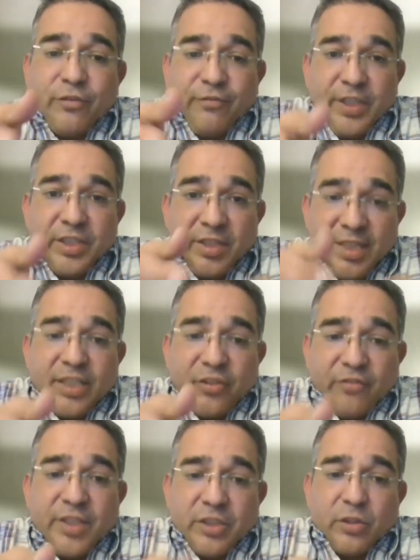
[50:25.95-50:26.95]
to fix
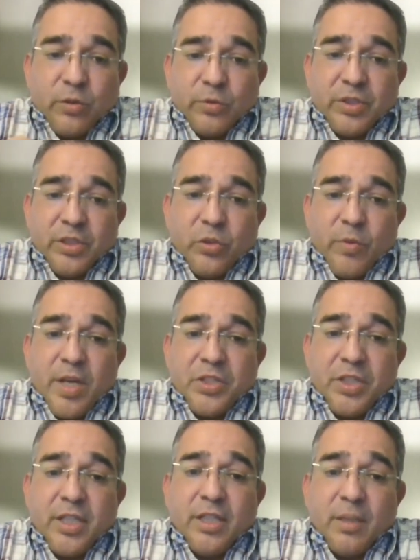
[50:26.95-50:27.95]
this physical
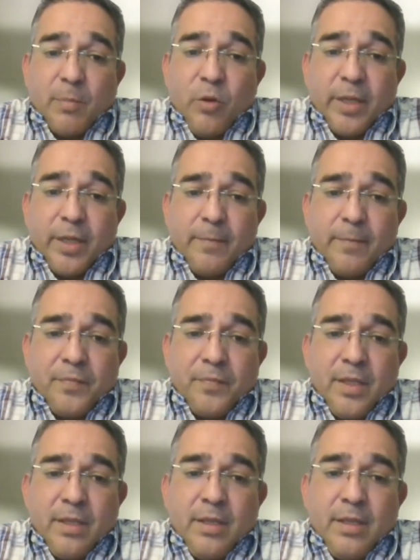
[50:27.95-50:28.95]
situation in the moment.
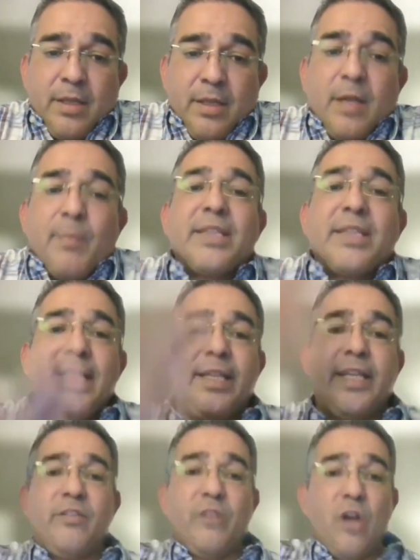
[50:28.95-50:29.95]
But
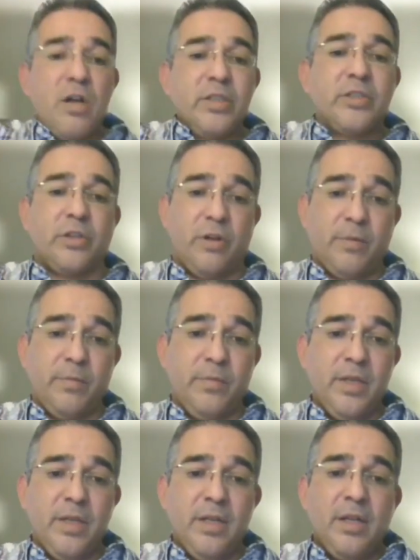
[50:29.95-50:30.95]
thinking long-term,